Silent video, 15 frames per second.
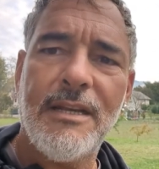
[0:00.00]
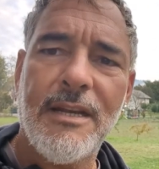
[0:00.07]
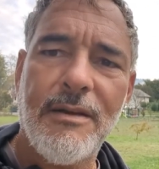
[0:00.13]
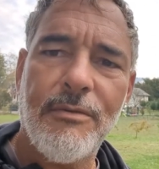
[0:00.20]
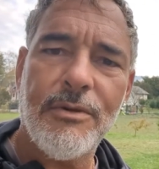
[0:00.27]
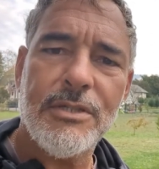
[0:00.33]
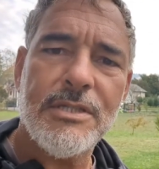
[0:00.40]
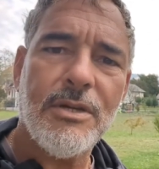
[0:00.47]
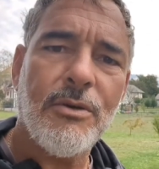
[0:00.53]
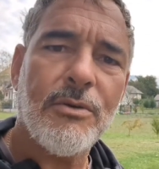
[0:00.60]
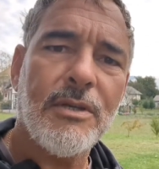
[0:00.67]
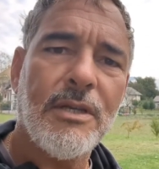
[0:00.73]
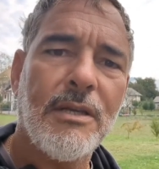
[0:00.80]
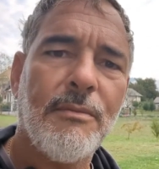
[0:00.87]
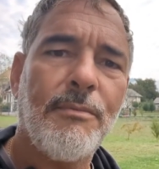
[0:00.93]
and I was
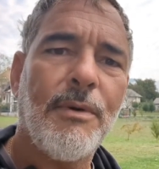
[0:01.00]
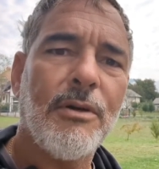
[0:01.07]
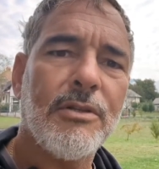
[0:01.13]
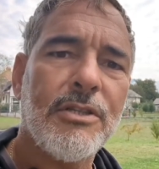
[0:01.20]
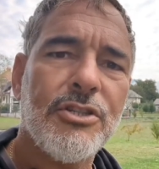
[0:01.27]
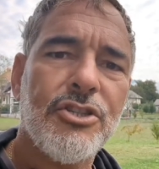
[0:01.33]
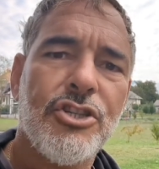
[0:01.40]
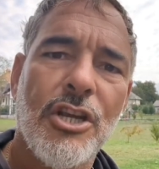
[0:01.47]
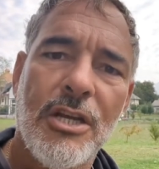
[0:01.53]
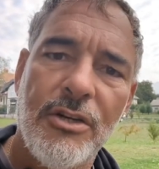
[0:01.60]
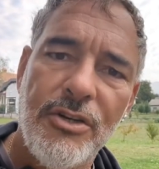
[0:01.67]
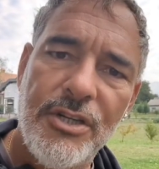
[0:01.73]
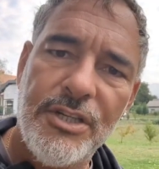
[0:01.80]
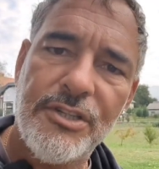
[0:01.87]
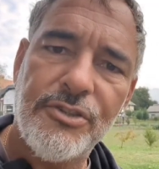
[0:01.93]
talking about
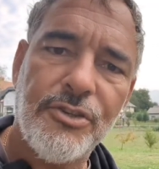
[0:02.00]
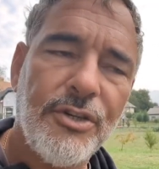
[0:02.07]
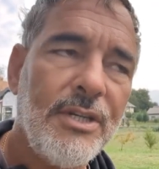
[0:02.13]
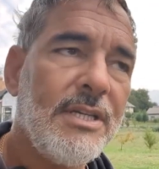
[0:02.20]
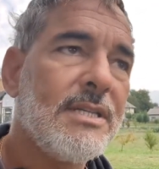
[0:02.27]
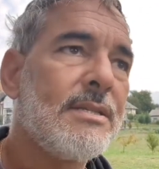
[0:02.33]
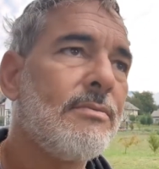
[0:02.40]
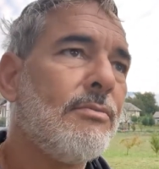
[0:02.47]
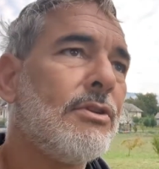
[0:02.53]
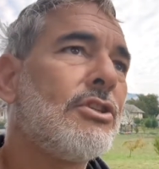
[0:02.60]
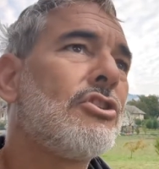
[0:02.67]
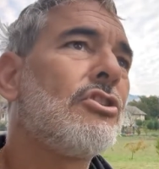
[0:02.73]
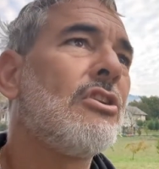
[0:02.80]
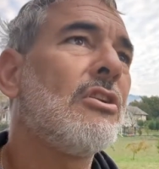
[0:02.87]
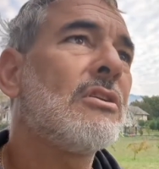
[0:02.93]
cherry trees
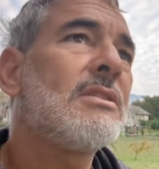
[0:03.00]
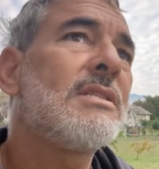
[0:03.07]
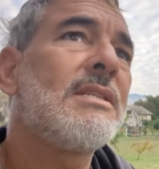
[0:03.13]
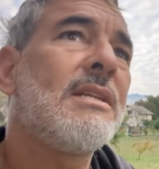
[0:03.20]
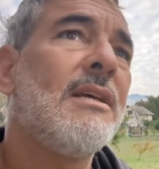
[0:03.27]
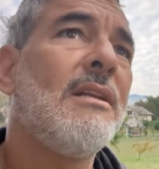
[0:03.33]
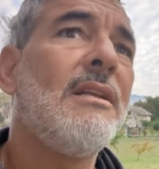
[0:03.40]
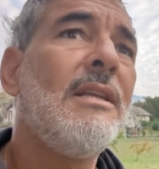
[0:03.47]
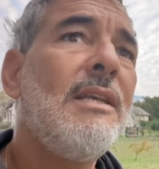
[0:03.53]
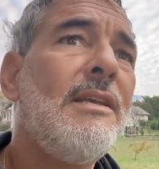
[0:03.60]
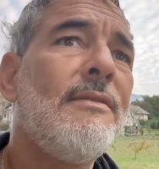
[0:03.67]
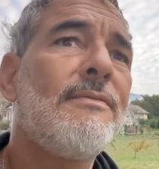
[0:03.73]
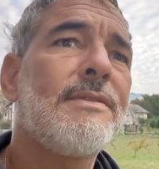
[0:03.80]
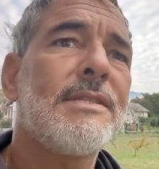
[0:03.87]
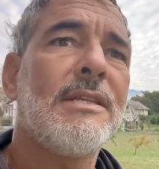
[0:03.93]
which lost their
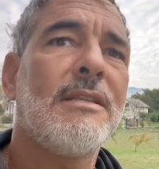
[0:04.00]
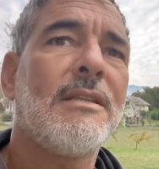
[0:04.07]
leaves,